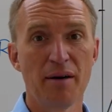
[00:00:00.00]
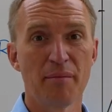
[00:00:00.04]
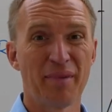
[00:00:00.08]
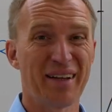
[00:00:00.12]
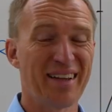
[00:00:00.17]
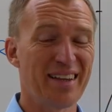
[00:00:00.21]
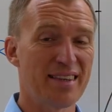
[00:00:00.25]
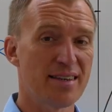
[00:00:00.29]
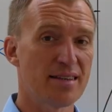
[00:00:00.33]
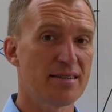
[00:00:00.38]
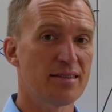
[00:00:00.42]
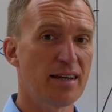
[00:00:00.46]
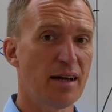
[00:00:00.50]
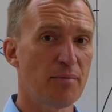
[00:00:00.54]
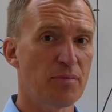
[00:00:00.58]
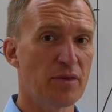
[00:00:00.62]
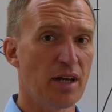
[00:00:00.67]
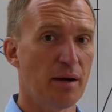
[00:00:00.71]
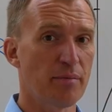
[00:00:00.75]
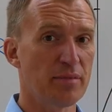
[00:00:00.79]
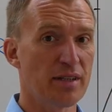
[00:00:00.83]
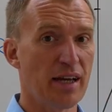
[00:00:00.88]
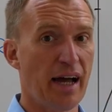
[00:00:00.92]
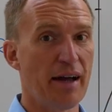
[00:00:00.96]
but at the same
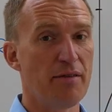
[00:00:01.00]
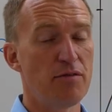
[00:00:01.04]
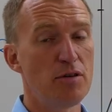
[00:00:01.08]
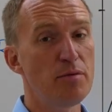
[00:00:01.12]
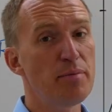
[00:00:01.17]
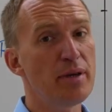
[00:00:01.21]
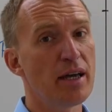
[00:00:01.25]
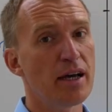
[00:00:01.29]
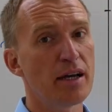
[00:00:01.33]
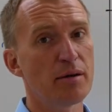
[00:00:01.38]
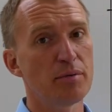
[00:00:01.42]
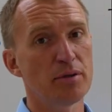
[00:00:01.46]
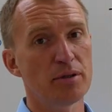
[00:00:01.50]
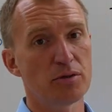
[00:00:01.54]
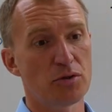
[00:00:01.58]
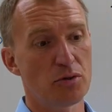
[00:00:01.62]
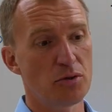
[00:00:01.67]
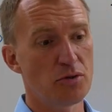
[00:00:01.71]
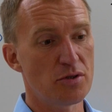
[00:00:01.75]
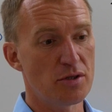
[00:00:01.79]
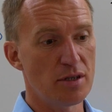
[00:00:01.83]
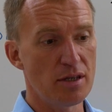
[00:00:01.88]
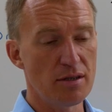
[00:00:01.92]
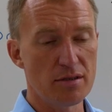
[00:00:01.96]
time, I will be able
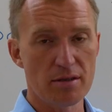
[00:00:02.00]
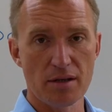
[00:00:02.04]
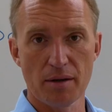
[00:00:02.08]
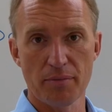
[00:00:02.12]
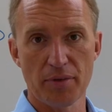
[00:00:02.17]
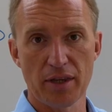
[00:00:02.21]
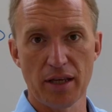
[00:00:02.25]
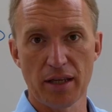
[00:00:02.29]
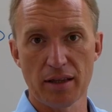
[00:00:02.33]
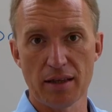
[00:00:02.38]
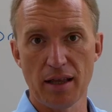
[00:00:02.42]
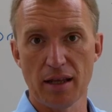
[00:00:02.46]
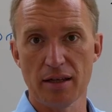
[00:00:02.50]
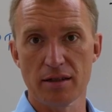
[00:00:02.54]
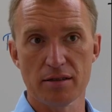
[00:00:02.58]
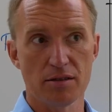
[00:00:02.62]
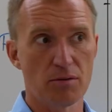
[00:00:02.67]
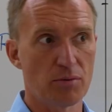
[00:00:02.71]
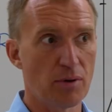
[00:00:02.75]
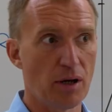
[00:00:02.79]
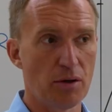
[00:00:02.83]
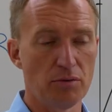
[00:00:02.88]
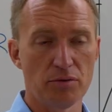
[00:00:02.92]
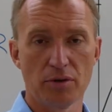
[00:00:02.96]
to see something that is
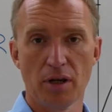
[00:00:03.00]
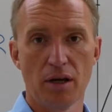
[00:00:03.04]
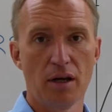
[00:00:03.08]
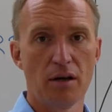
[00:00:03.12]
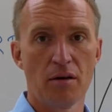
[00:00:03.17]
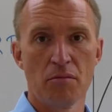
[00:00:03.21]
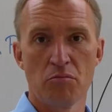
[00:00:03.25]
around,